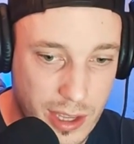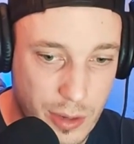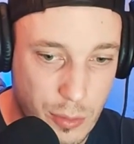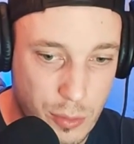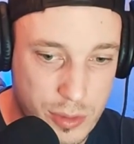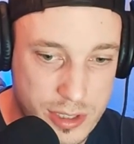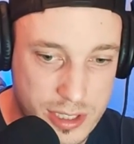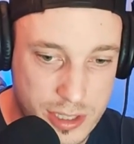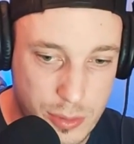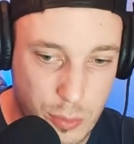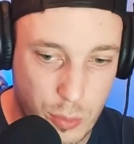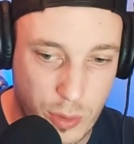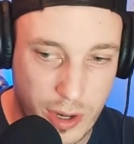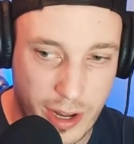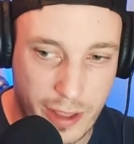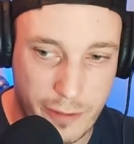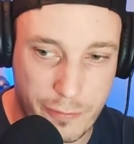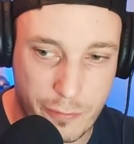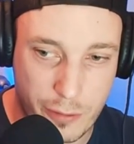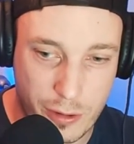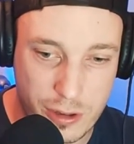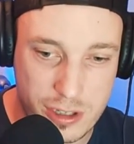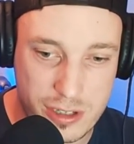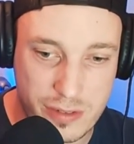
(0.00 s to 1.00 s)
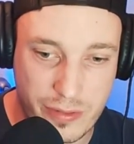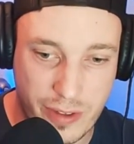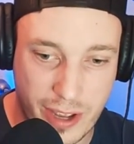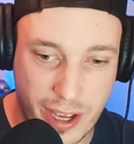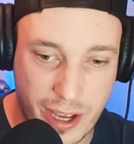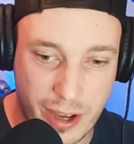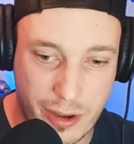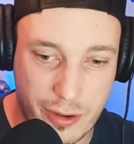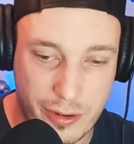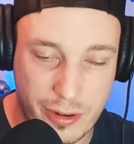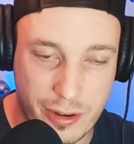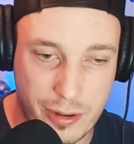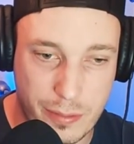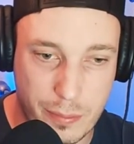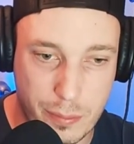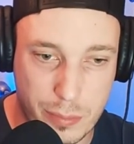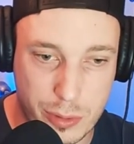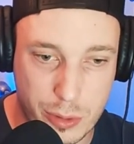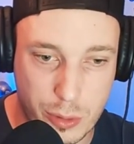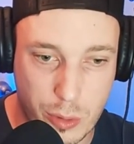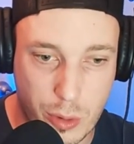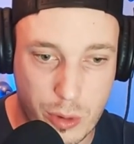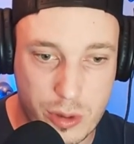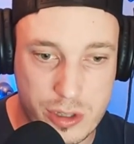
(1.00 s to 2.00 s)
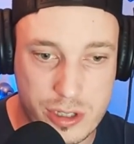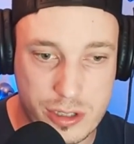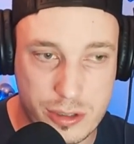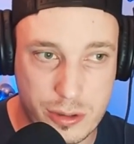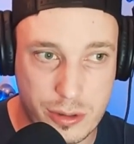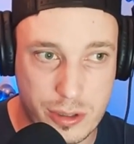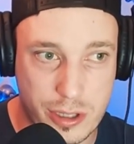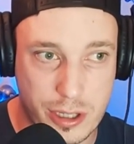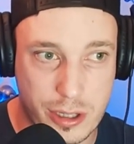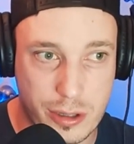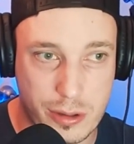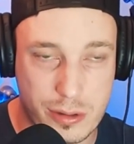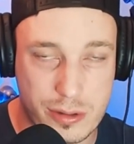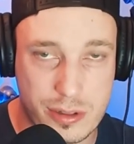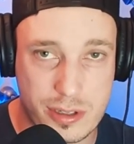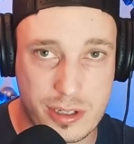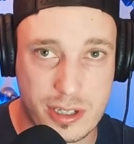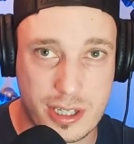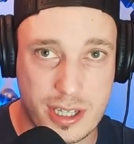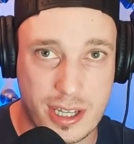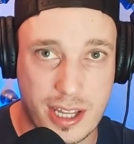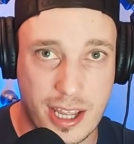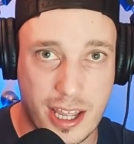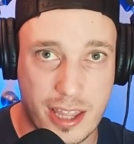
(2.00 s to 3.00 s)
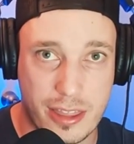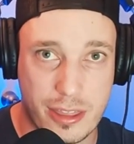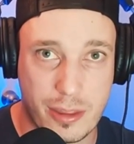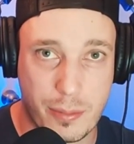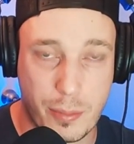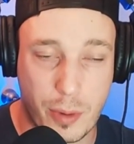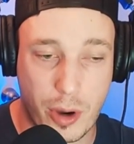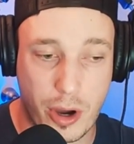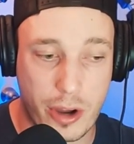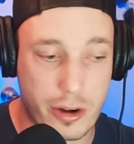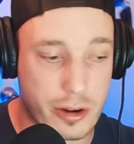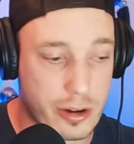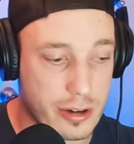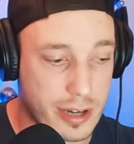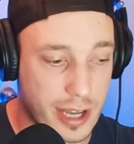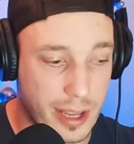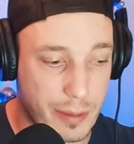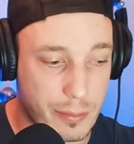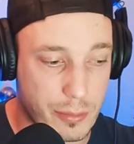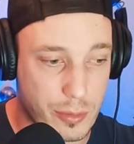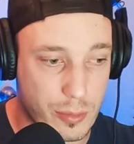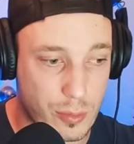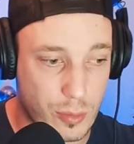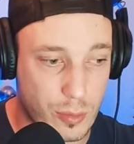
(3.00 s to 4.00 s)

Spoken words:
was when I first found Blue Horse Studios and the modder named